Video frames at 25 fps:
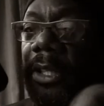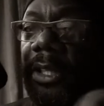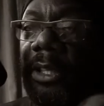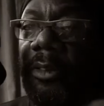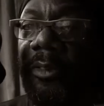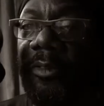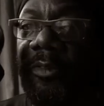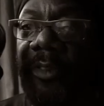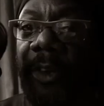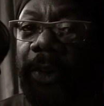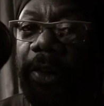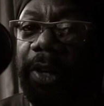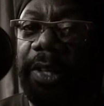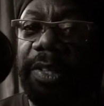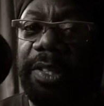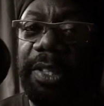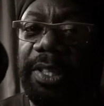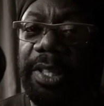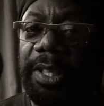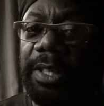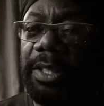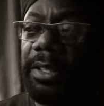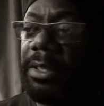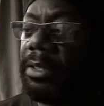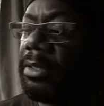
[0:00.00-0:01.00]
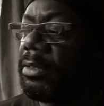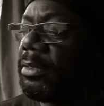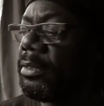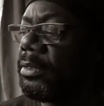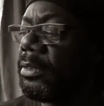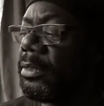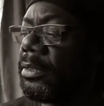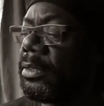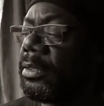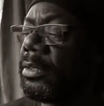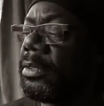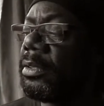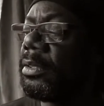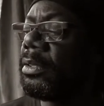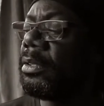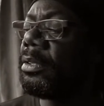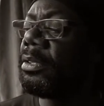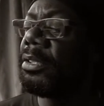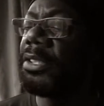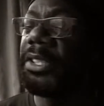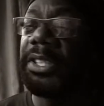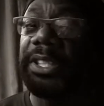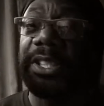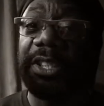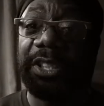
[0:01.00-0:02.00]
the focusing
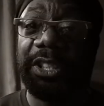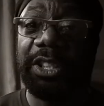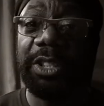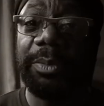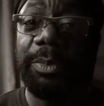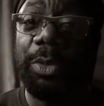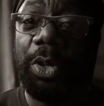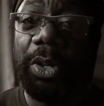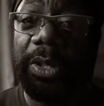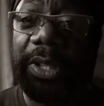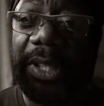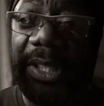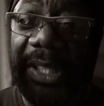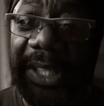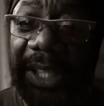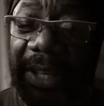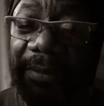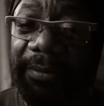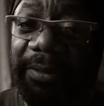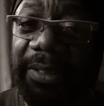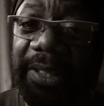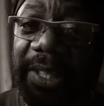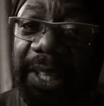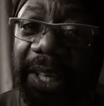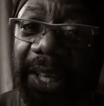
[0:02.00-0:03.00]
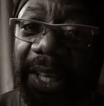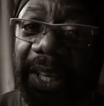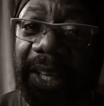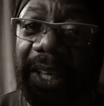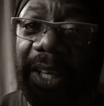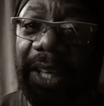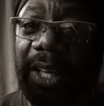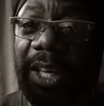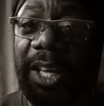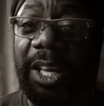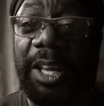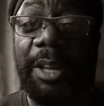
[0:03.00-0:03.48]
system on the 7D